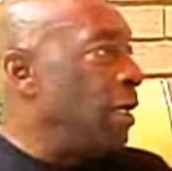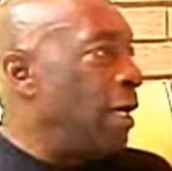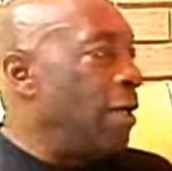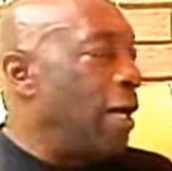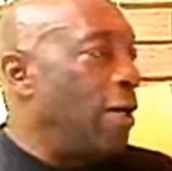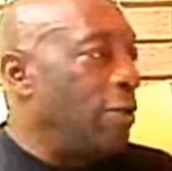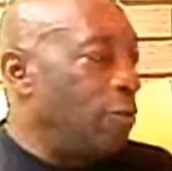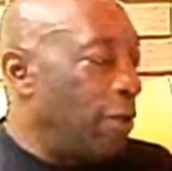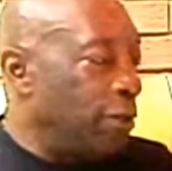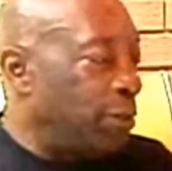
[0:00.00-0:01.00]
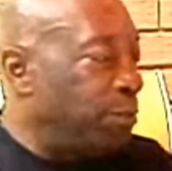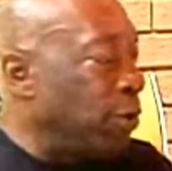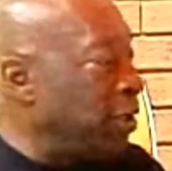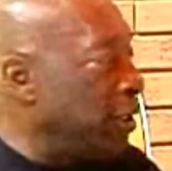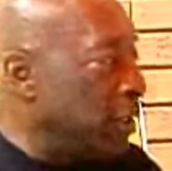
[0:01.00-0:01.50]
I don't know whether it's
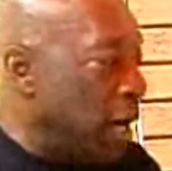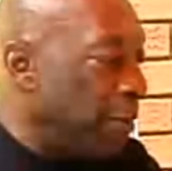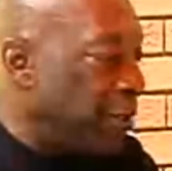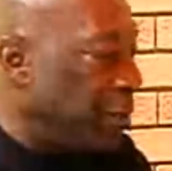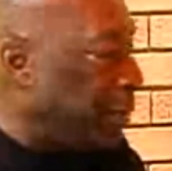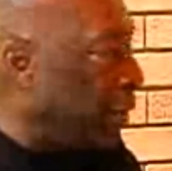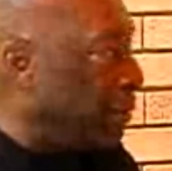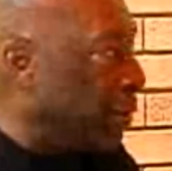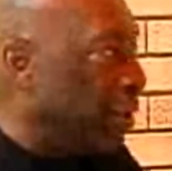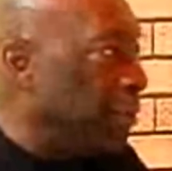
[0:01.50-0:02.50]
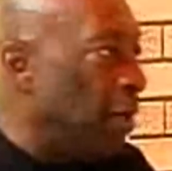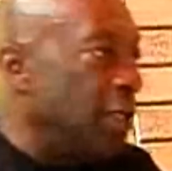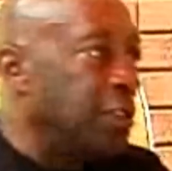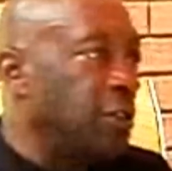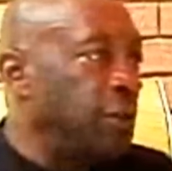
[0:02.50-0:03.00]
Bertie, the combination between Bertie
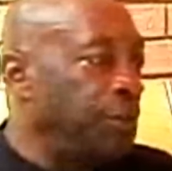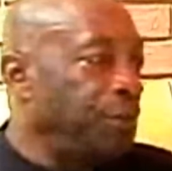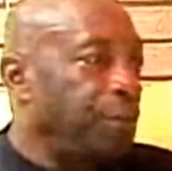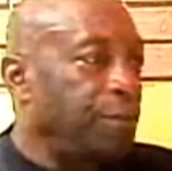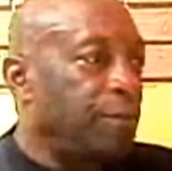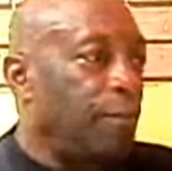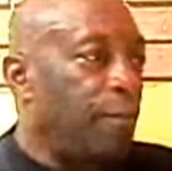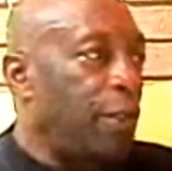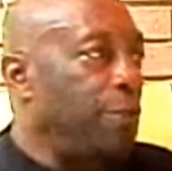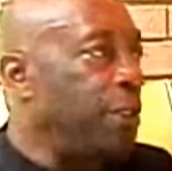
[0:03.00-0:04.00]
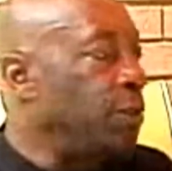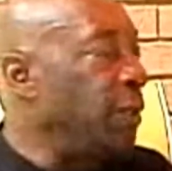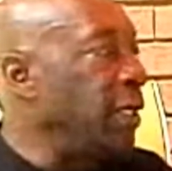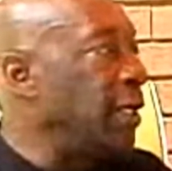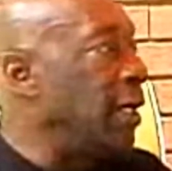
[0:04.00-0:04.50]
Marshall, between